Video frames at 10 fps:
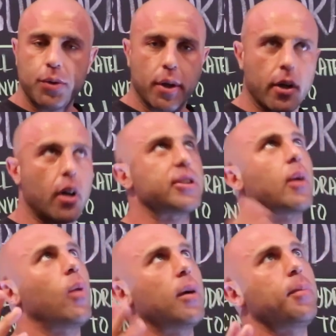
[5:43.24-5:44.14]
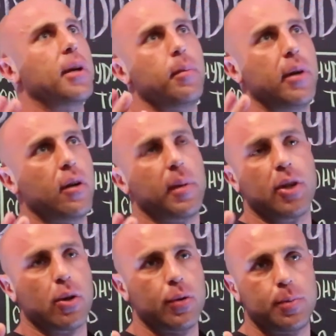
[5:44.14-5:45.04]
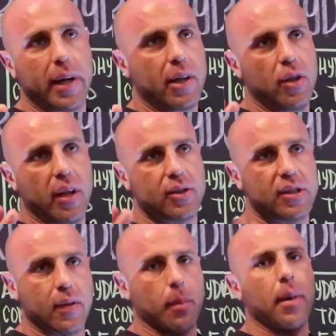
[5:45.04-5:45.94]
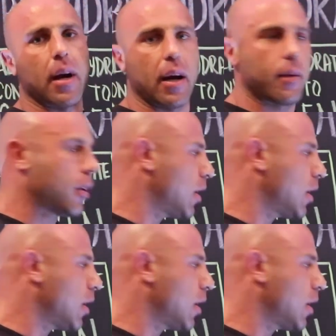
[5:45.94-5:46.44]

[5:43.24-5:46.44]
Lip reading: I was at one big meal at McDonald's back in 2007.